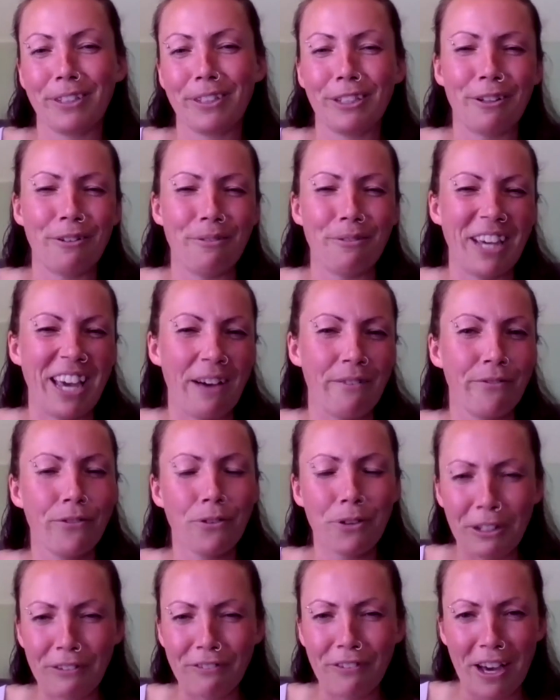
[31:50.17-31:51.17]
you know we have
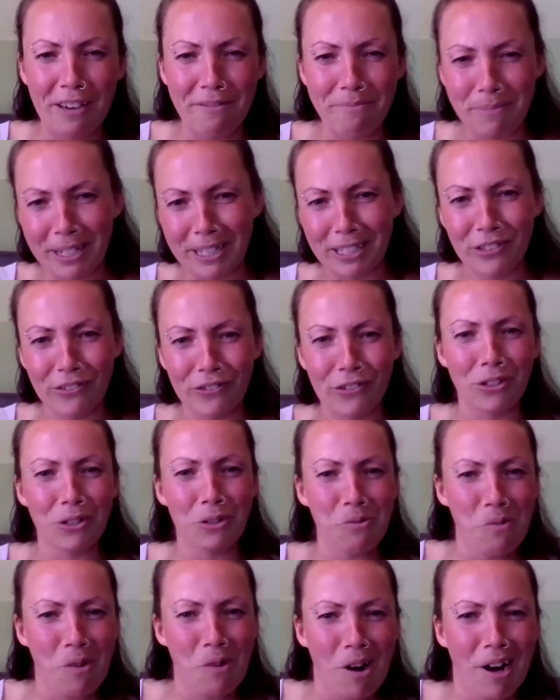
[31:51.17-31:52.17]
45 minutes
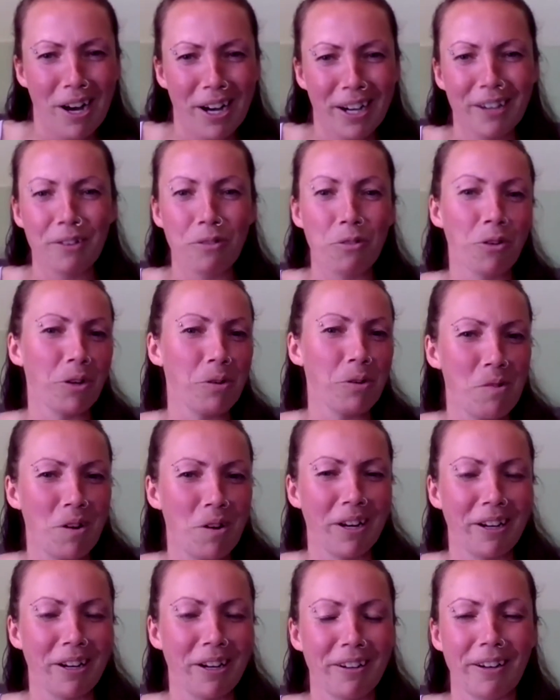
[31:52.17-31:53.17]
for a walk or a
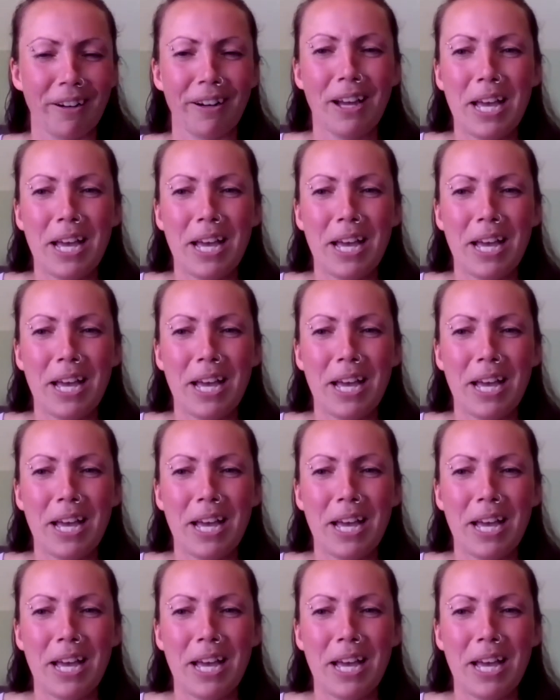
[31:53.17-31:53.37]
wander,